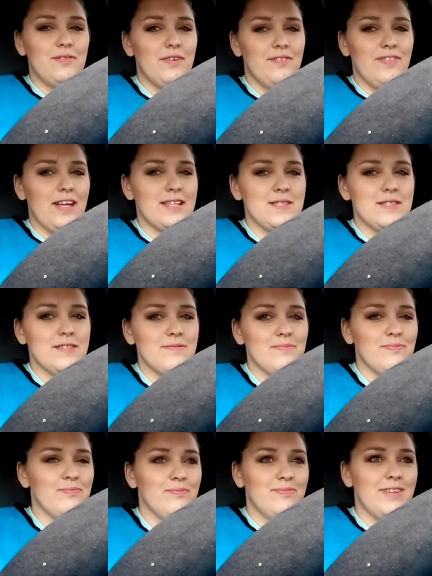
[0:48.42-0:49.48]
if that's
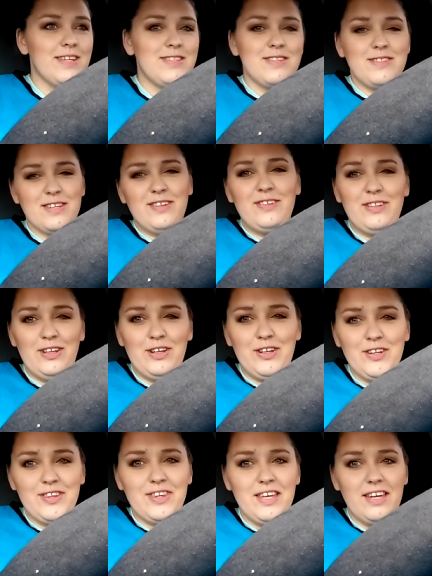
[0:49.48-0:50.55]
necessarily a
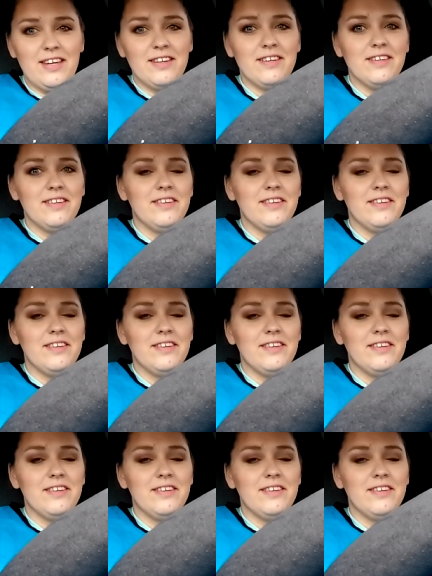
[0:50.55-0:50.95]
good thing,